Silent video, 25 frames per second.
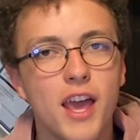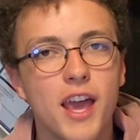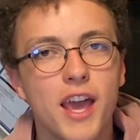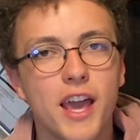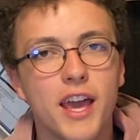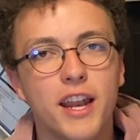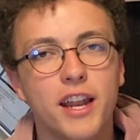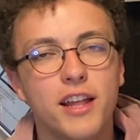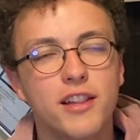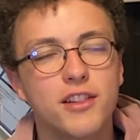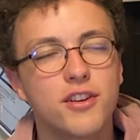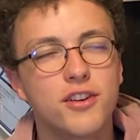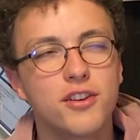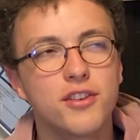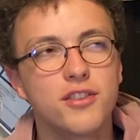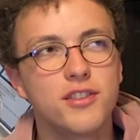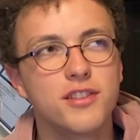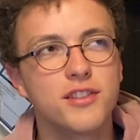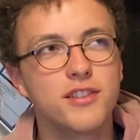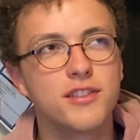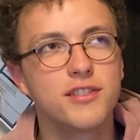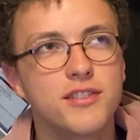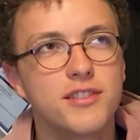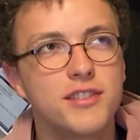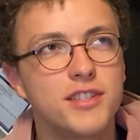and I learned
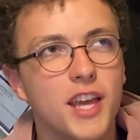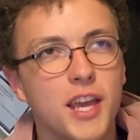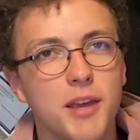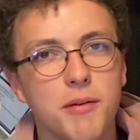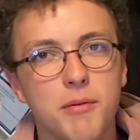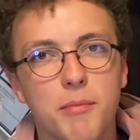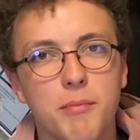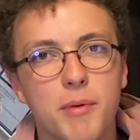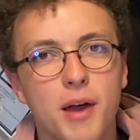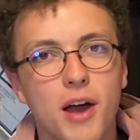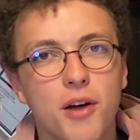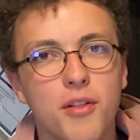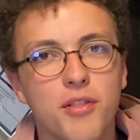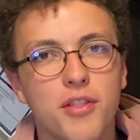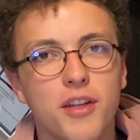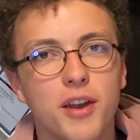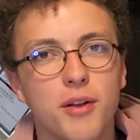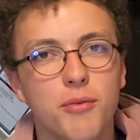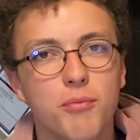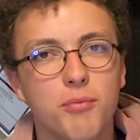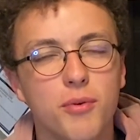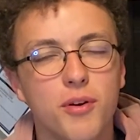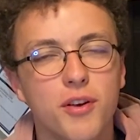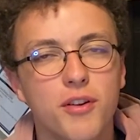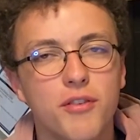the same amount that I would